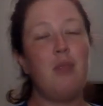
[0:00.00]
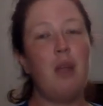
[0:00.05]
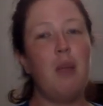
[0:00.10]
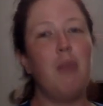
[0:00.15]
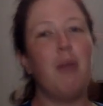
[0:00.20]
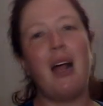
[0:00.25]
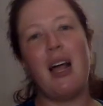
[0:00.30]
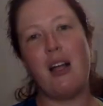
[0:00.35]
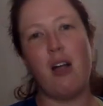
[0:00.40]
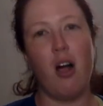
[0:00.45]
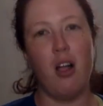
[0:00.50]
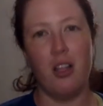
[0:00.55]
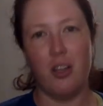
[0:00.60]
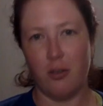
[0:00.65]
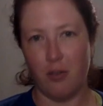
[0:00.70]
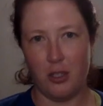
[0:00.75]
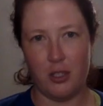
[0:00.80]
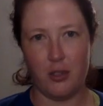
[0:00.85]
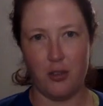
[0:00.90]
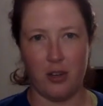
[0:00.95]
But I call it a
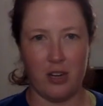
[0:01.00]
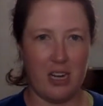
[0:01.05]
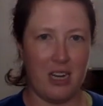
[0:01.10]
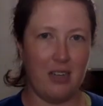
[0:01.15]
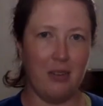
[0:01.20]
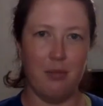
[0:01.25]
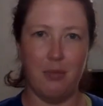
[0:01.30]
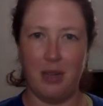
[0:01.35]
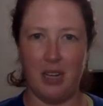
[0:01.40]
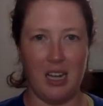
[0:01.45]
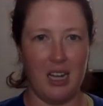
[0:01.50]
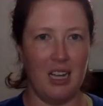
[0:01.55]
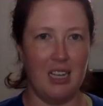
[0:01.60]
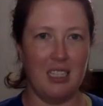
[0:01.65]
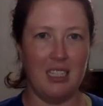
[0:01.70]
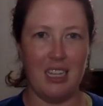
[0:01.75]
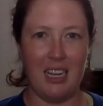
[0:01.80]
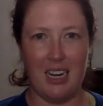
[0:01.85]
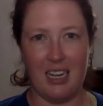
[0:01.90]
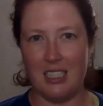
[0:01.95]
retreat
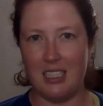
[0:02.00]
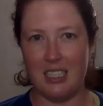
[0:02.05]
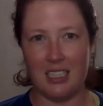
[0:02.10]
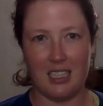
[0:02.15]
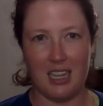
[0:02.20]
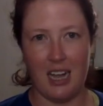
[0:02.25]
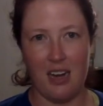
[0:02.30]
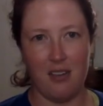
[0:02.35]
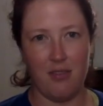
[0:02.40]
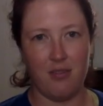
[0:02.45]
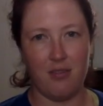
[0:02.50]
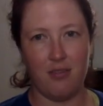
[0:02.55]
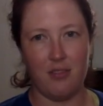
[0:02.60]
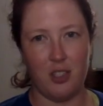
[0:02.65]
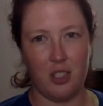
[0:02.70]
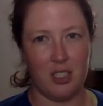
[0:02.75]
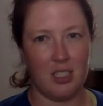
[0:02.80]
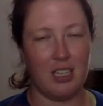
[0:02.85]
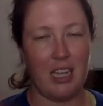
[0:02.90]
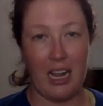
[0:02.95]
because it's kind of
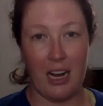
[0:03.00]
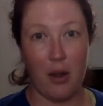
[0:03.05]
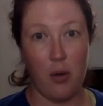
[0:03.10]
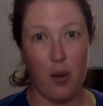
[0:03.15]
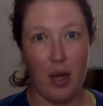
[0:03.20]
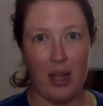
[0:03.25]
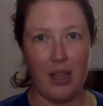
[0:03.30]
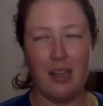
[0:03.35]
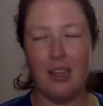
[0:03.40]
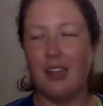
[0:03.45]
just getting away.